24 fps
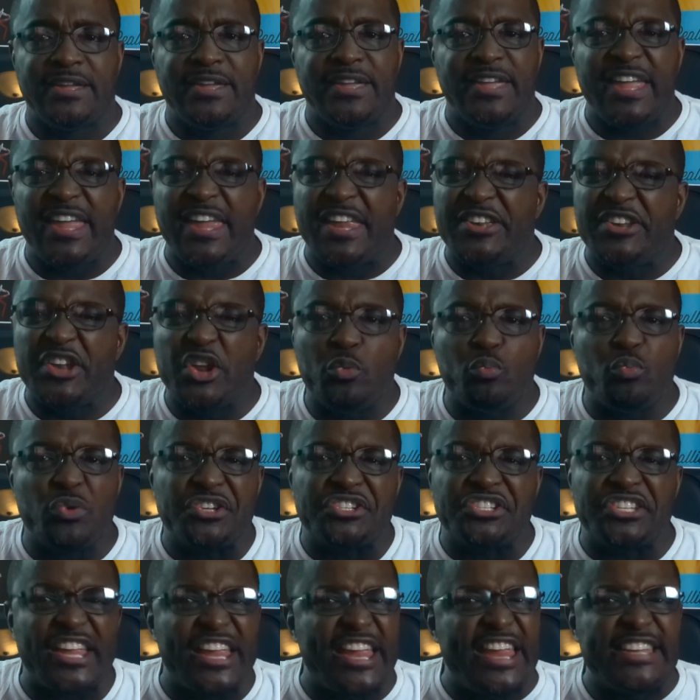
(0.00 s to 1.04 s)
And it was
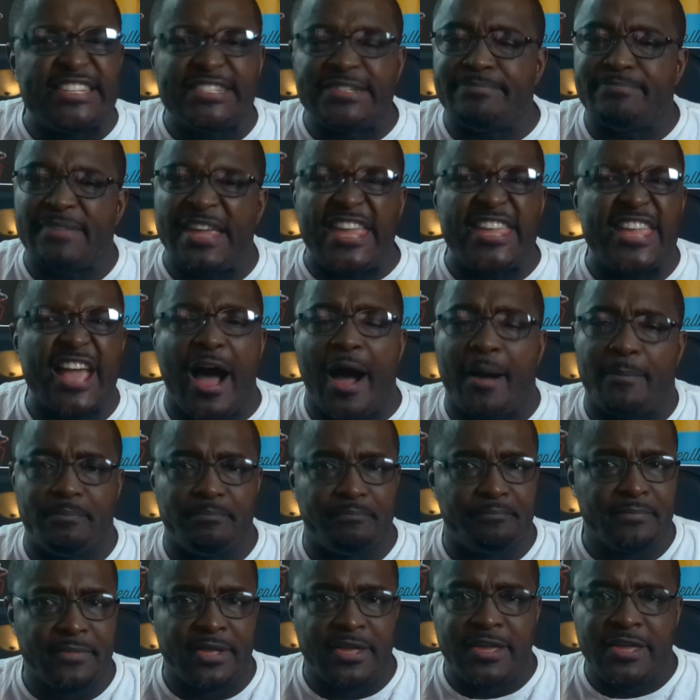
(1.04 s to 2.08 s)
eating me up.
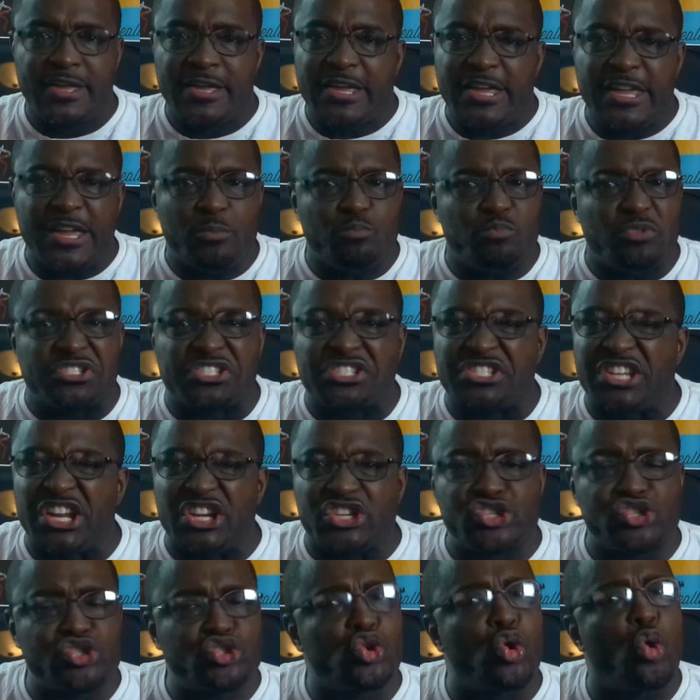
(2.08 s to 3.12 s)
It was
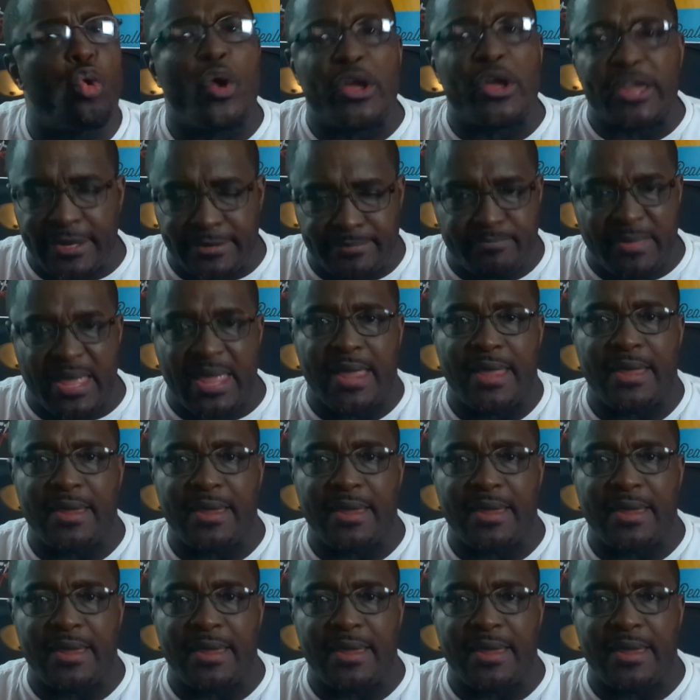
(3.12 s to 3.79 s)
destroying me.